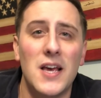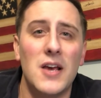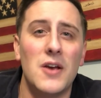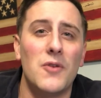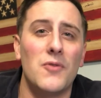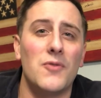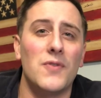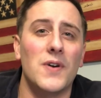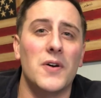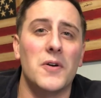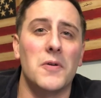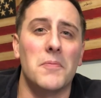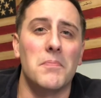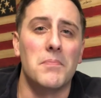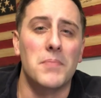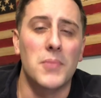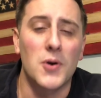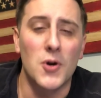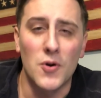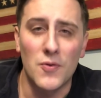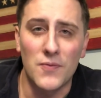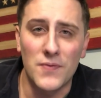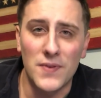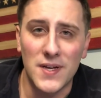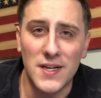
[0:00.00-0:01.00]
found a
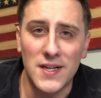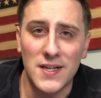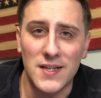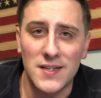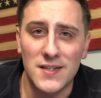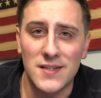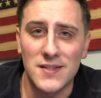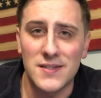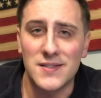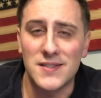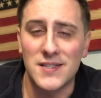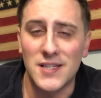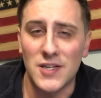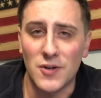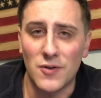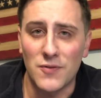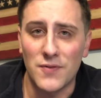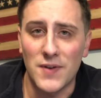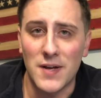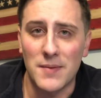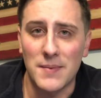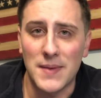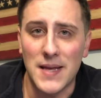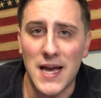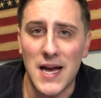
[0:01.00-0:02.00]
perfect single
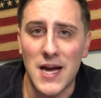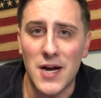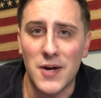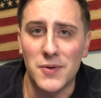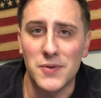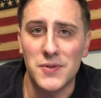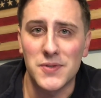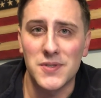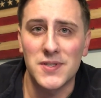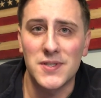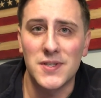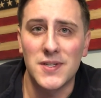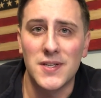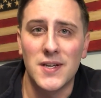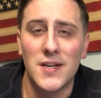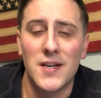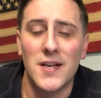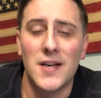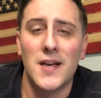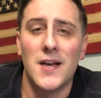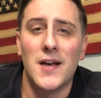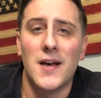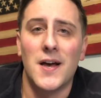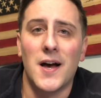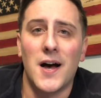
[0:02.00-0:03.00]
family house,
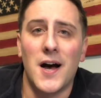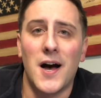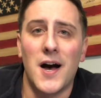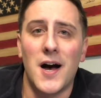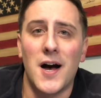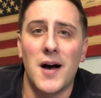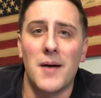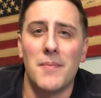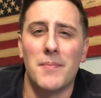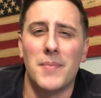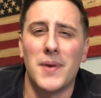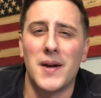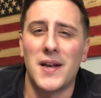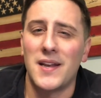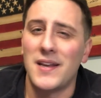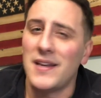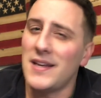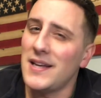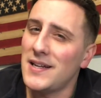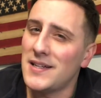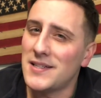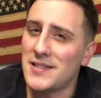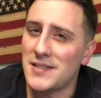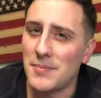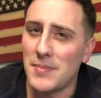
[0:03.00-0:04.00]
but it
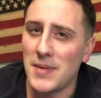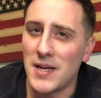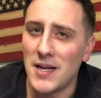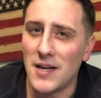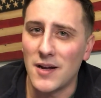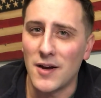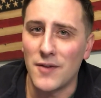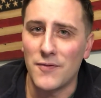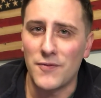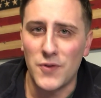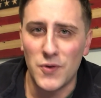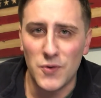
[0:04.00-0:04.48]
needed to meet a few